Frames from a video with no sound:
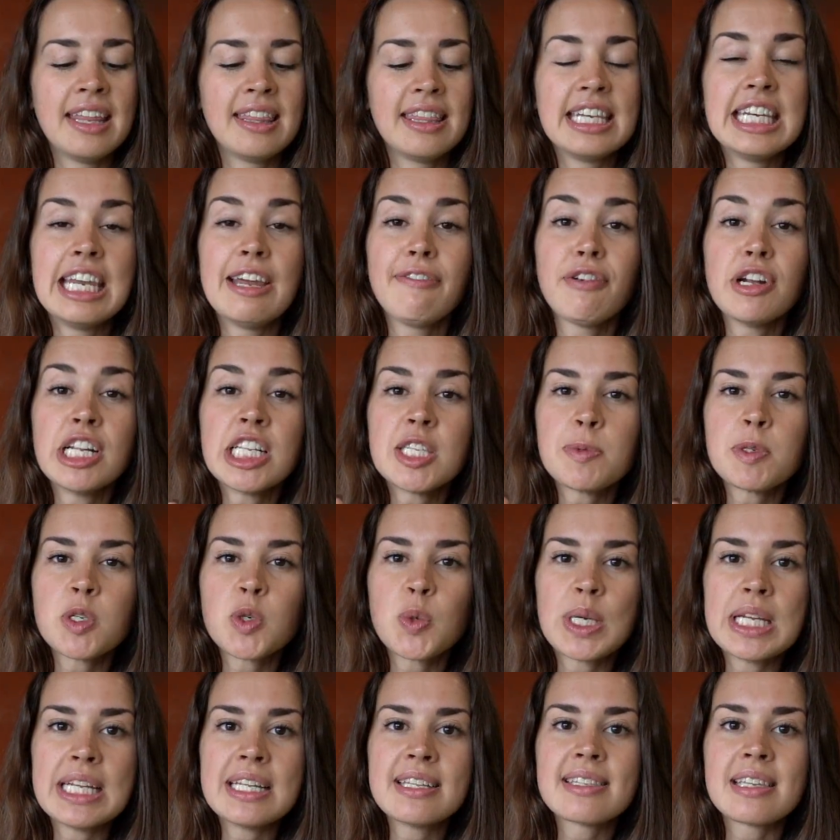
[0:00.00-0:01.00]
The difference
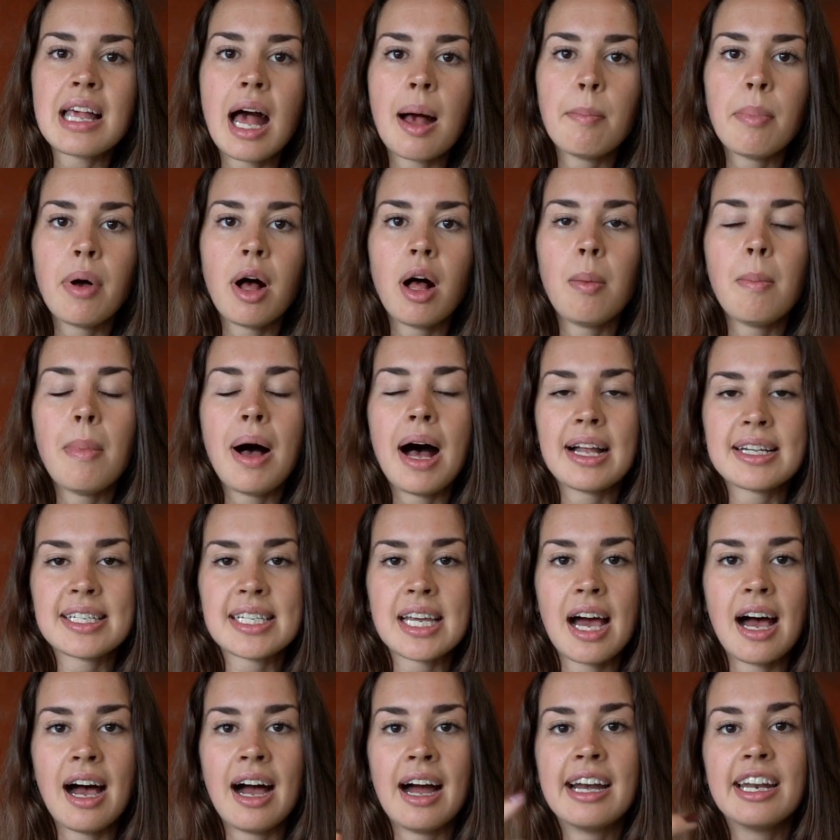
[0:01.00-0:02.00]
between sambal
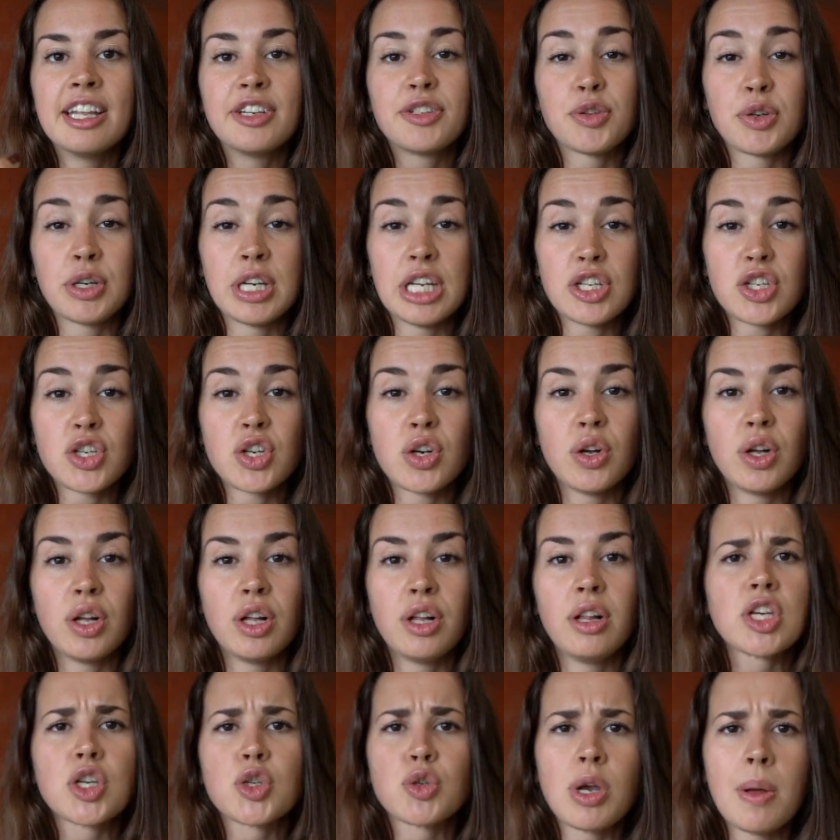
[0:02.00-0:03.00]
matah and a
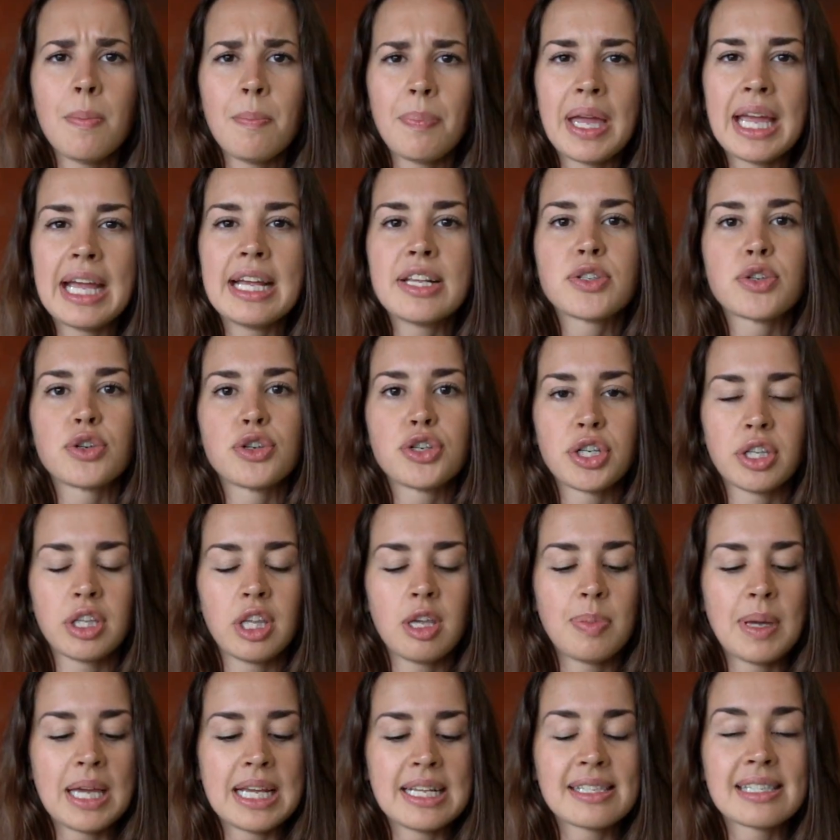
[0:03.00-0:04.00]
traditional shrimp paste or
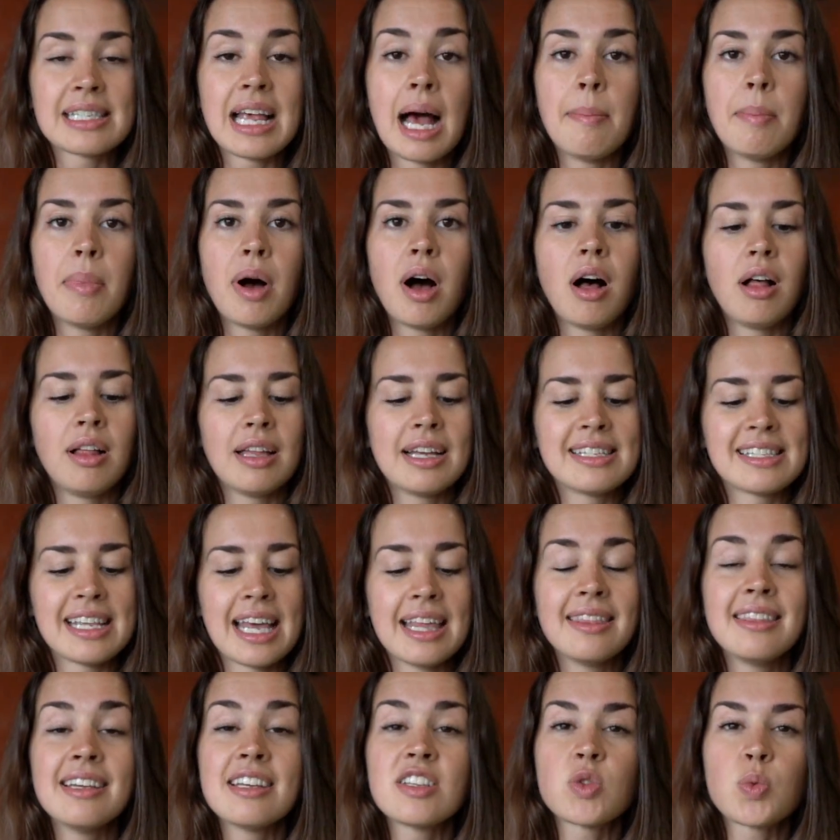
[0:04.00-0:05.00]
chili paste sambal is
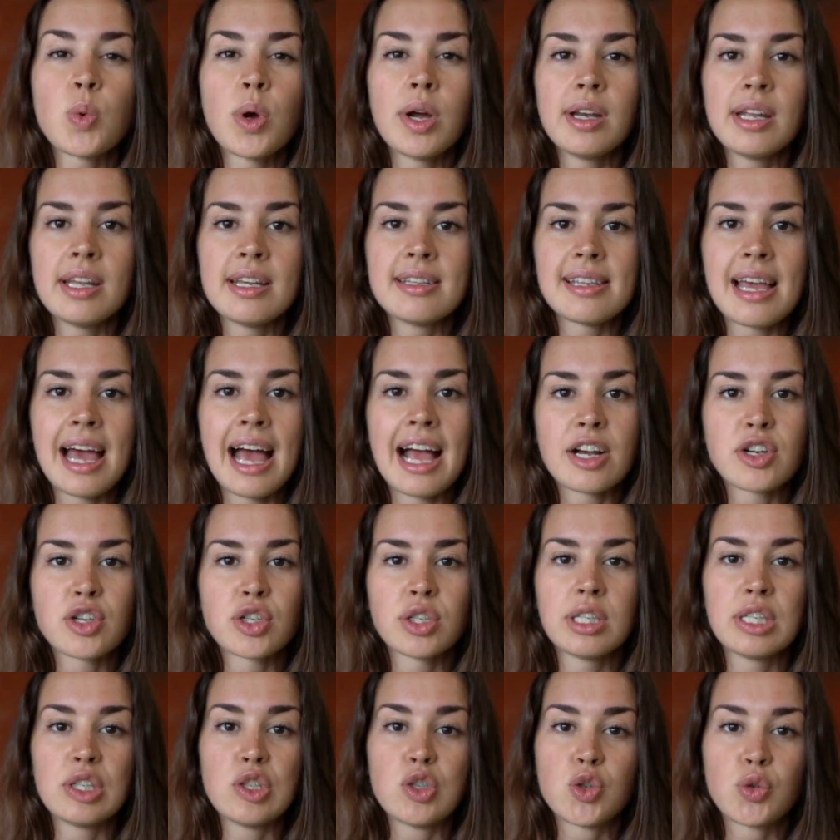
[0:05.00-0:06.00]
that this one is
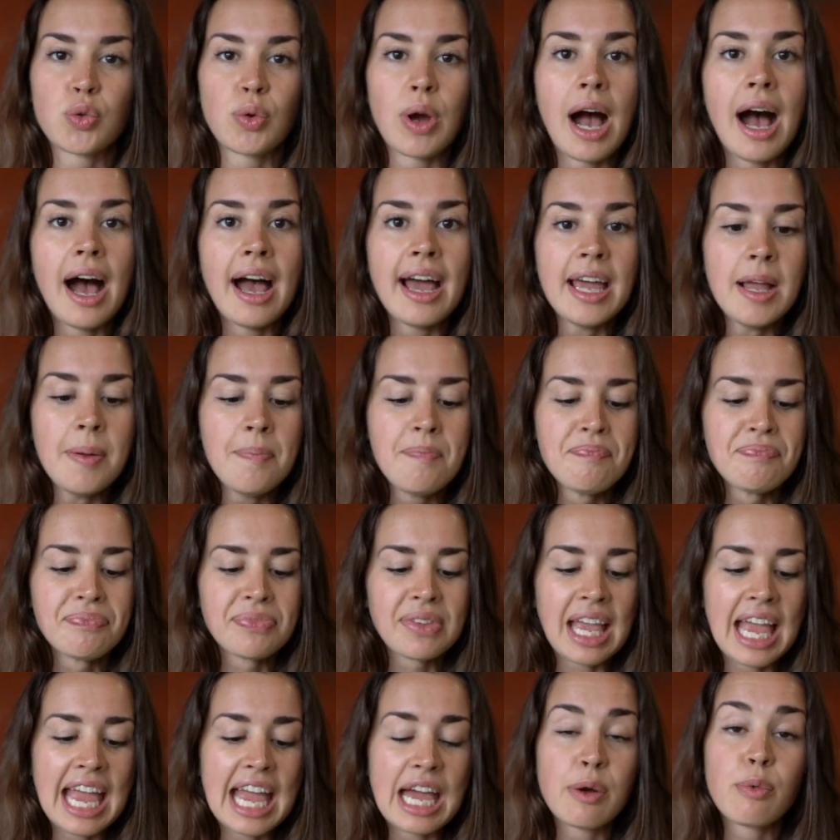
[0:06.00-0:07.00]
actually dry
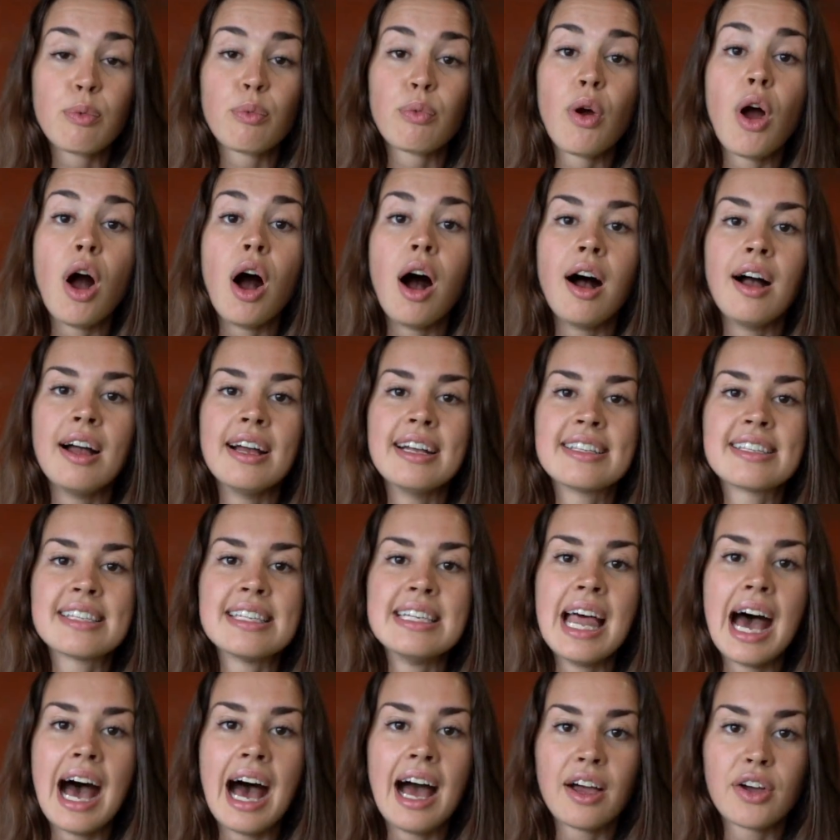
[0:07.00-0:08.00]
and raw. It's
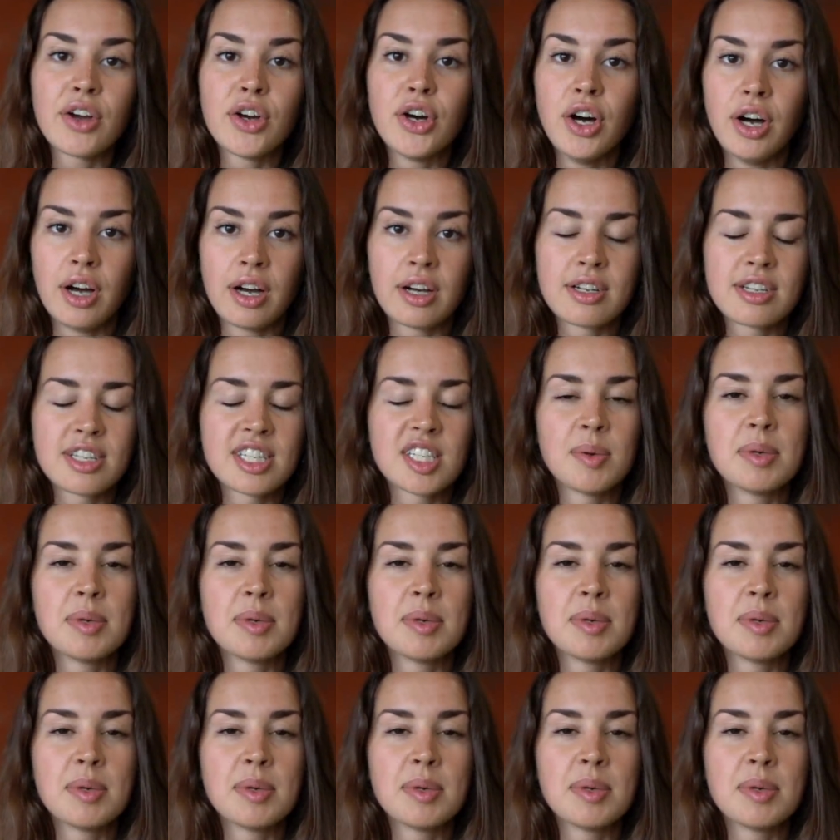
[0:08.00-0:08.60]
not cooked.